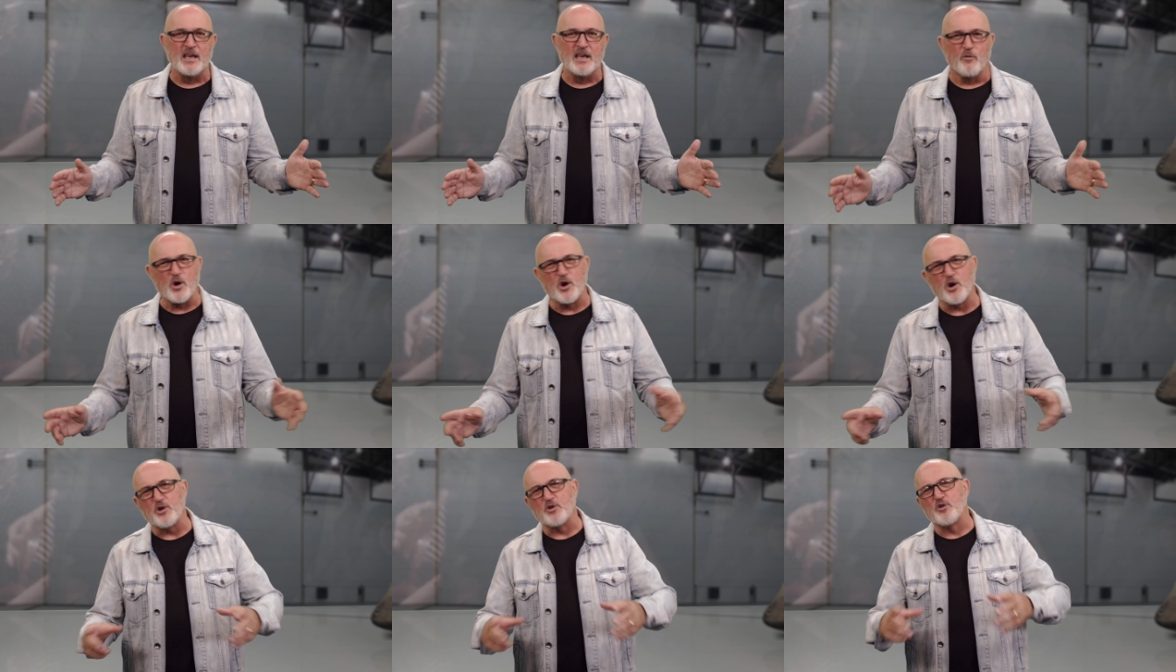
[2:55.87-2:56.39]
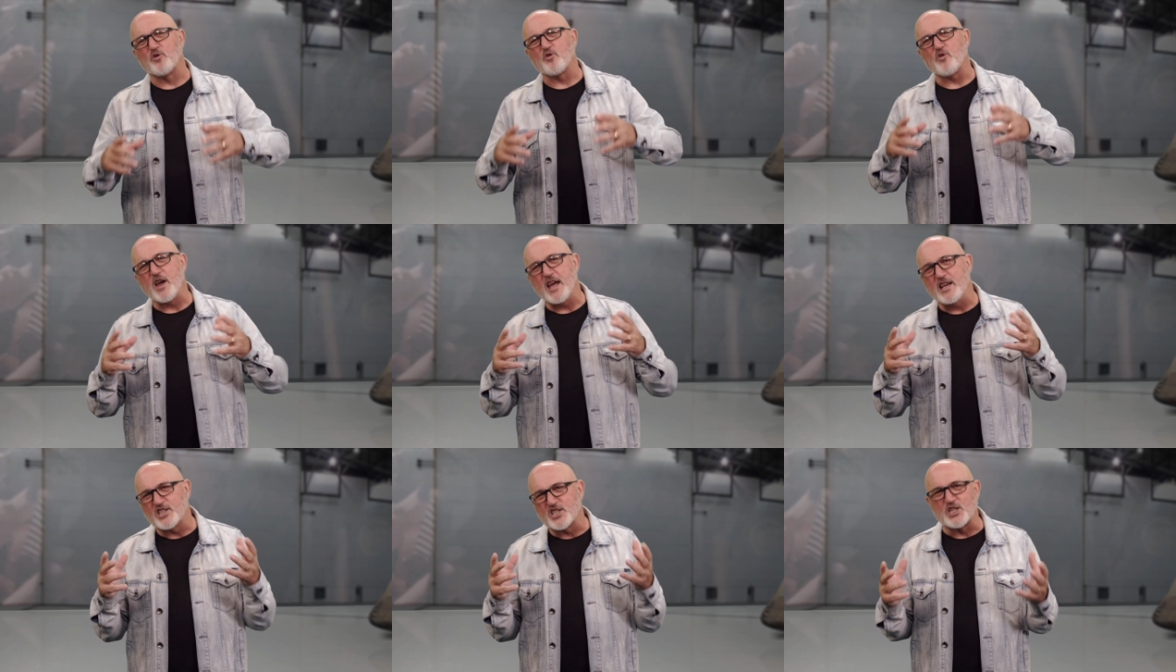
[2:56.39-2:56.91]
We heard
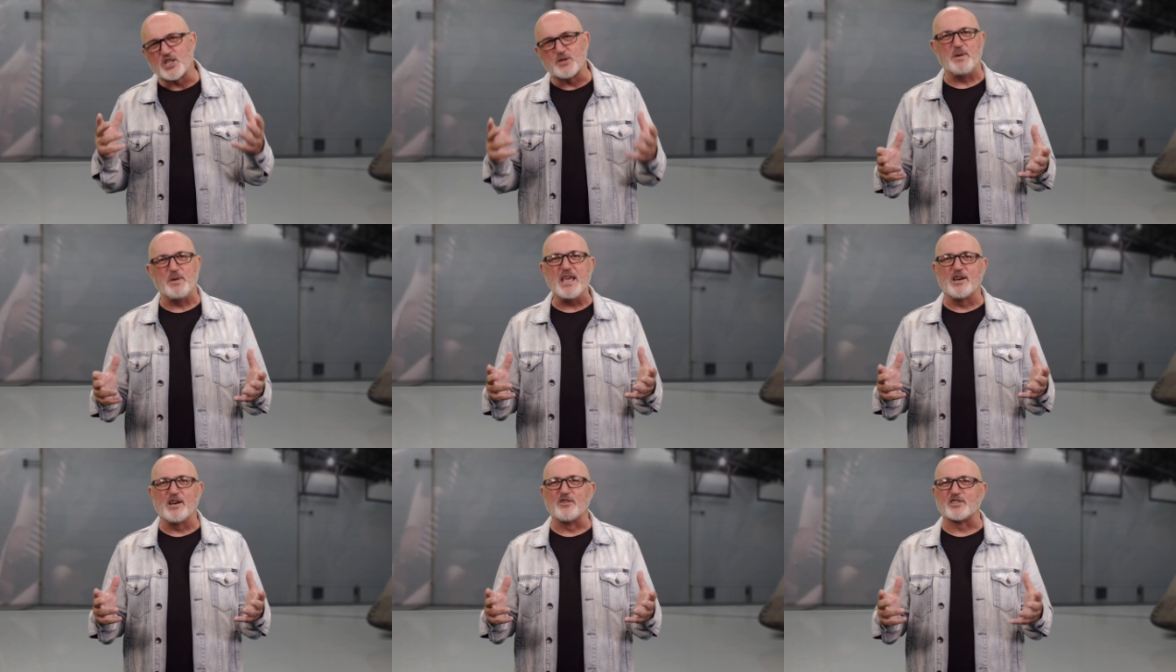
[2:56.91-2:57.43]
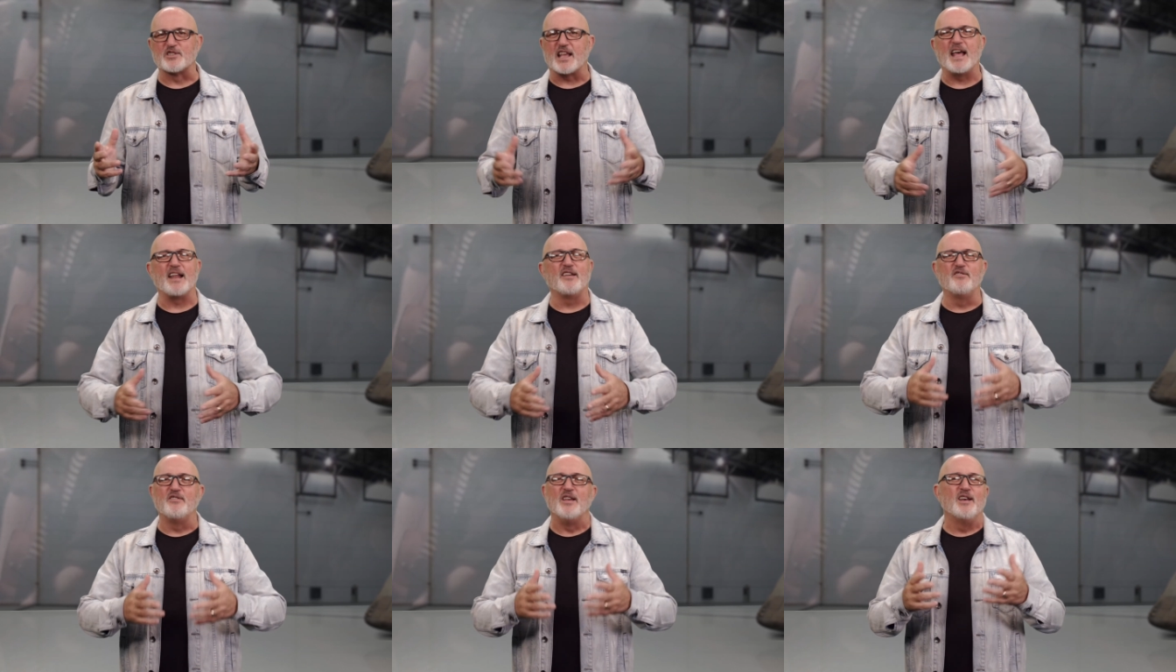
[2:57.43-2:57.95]
great speakers that
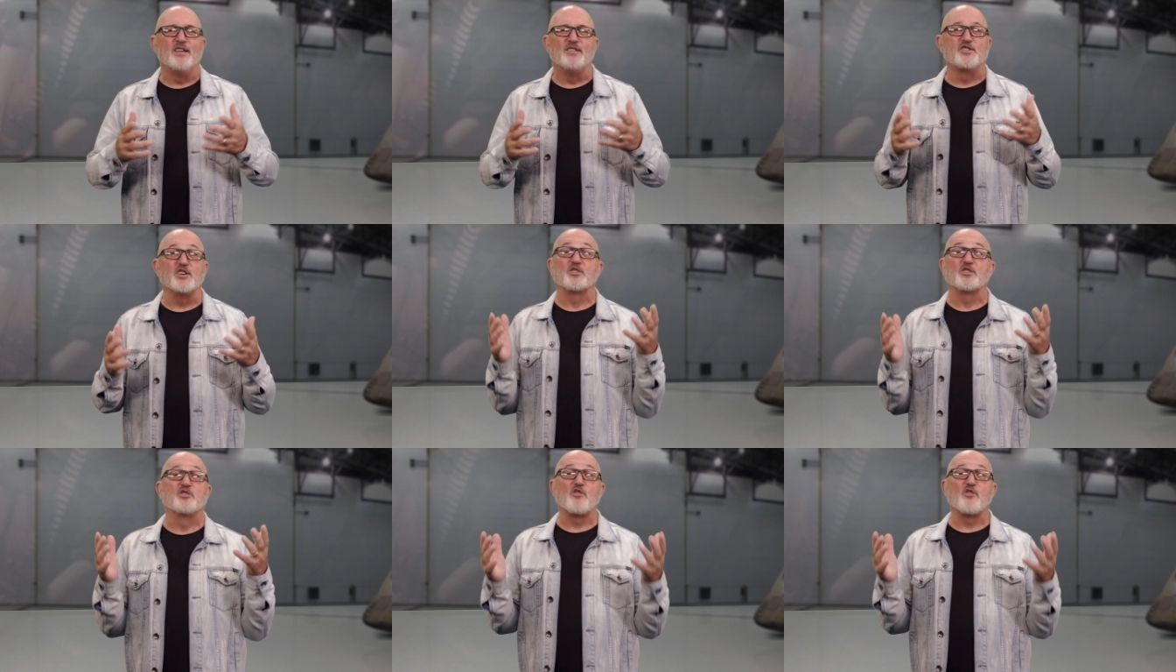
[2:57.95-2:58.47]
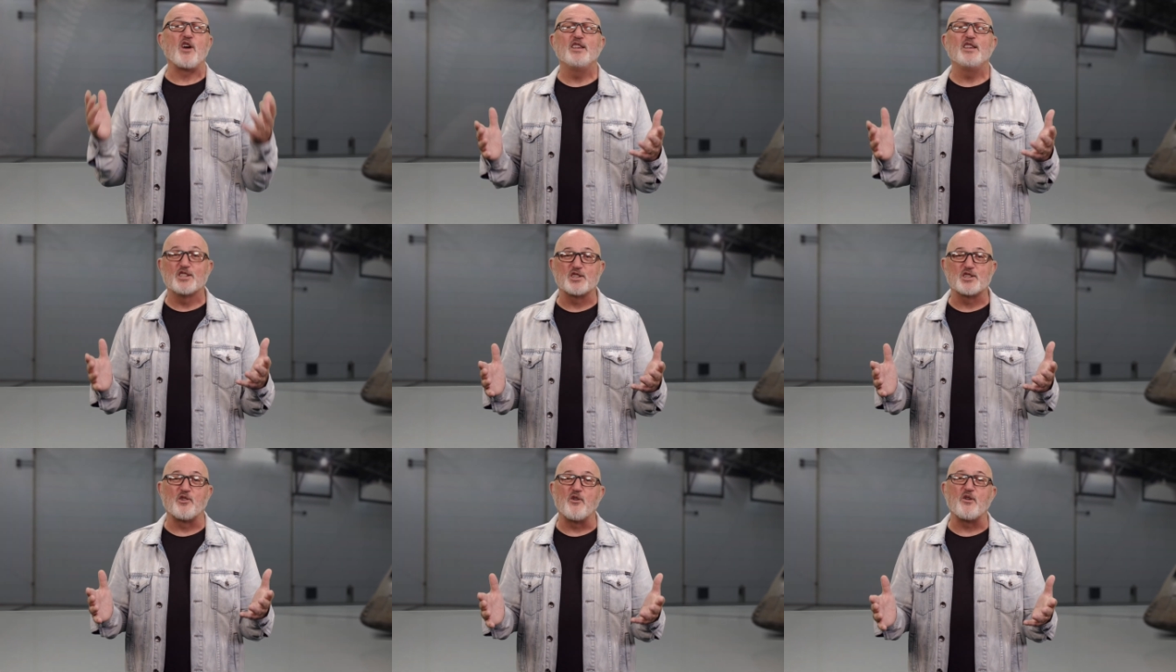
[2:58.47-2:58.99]
had just great
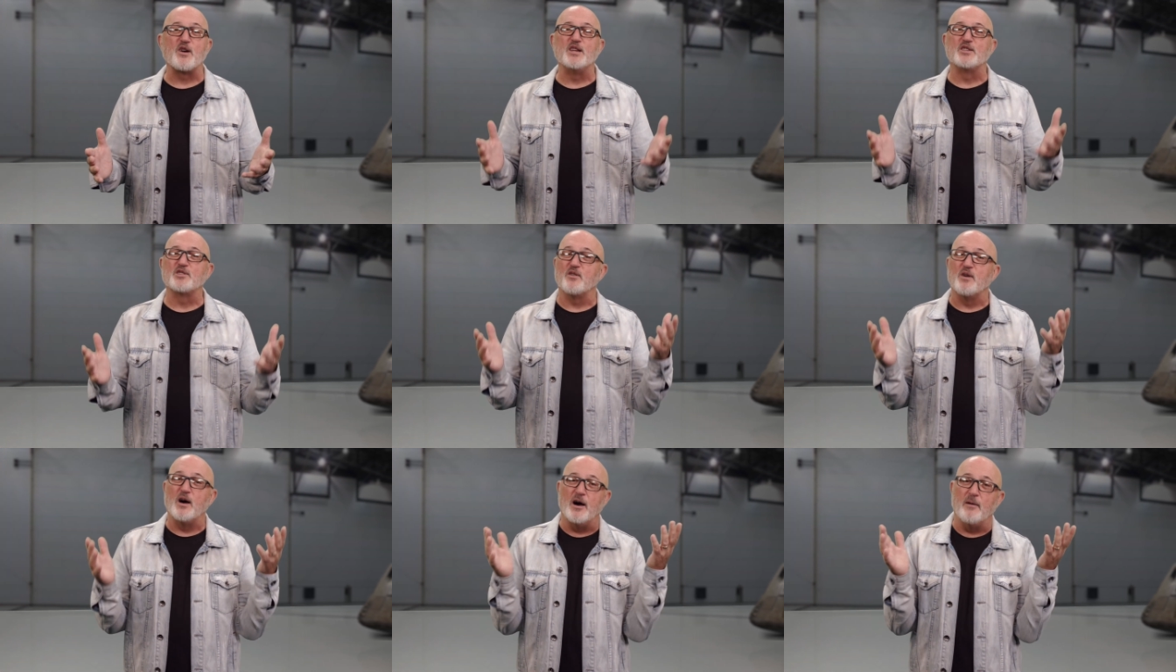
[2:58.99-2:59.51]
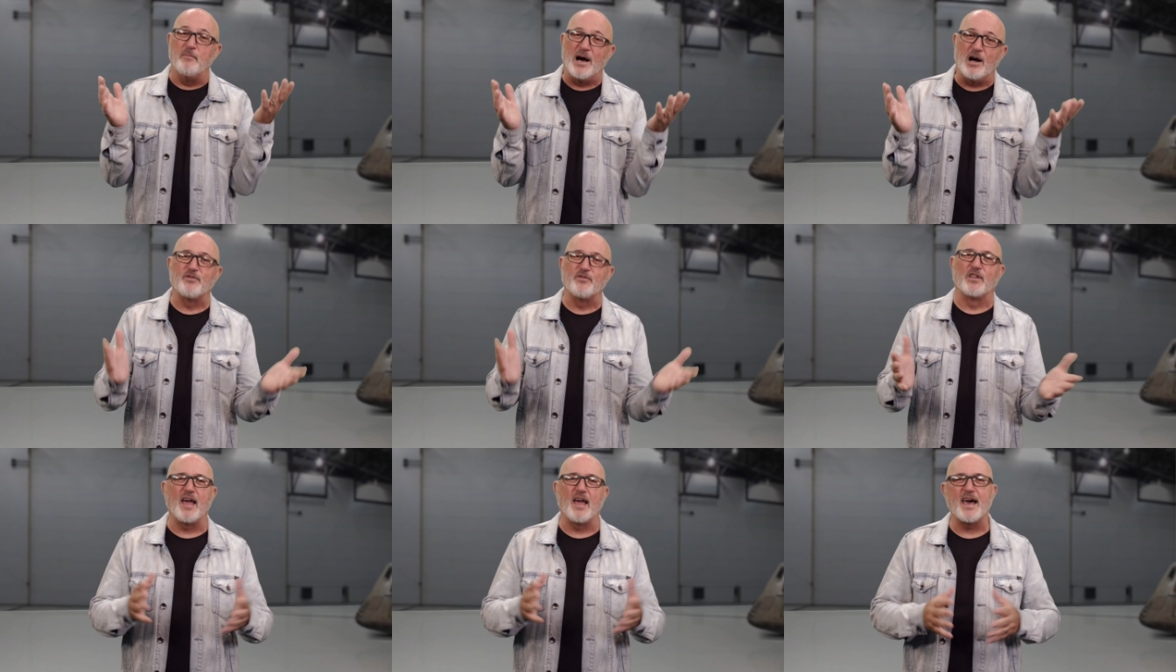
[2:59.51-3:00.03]
stories
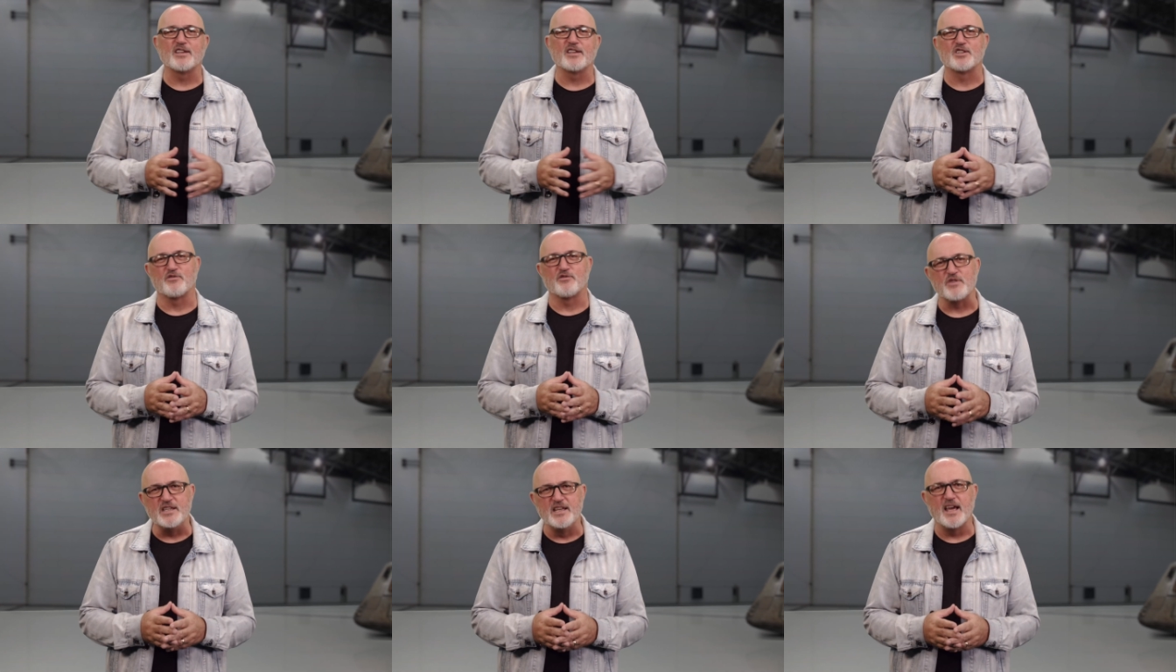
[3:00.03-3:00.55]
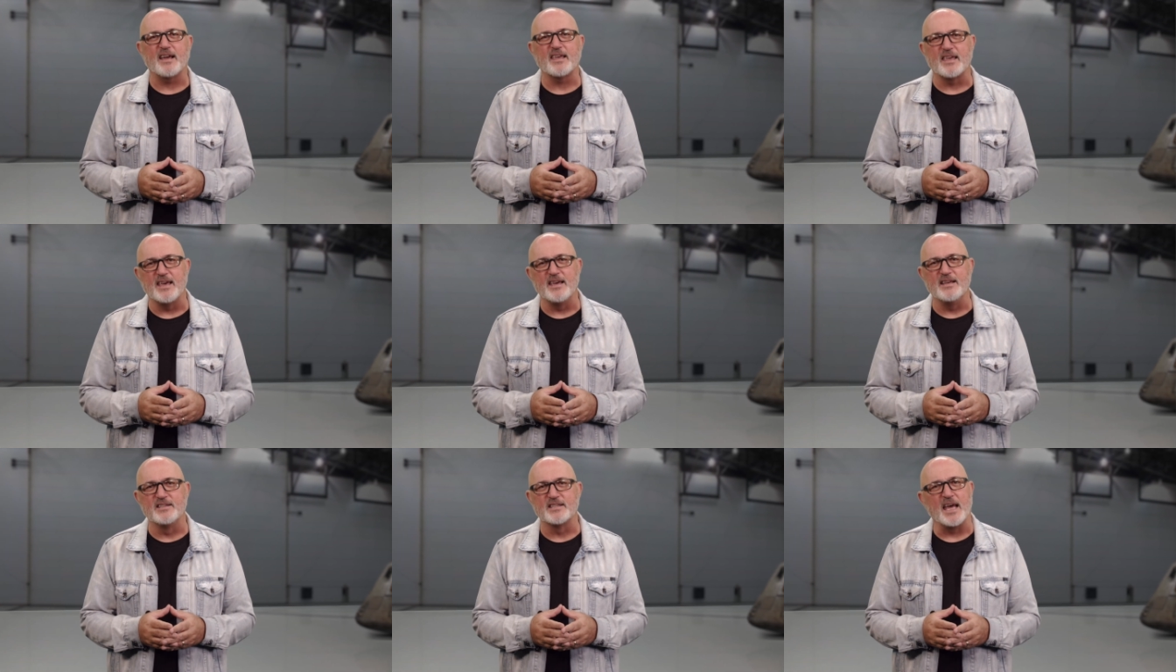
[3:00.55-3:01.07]
about the last three
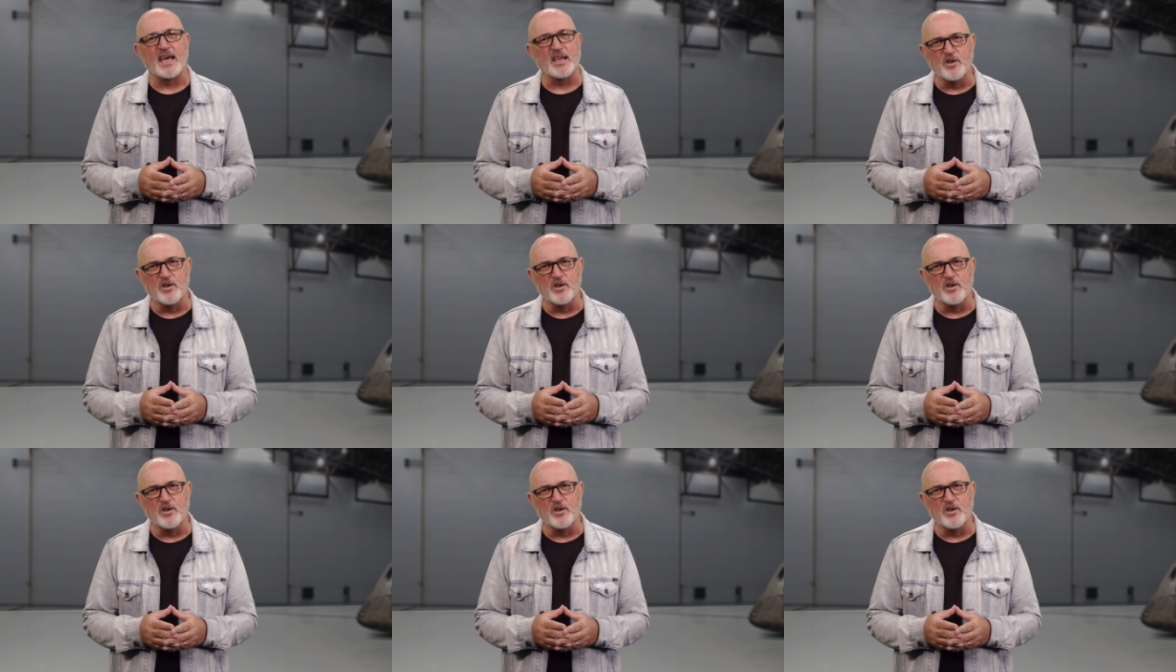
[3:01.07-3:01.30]
decades at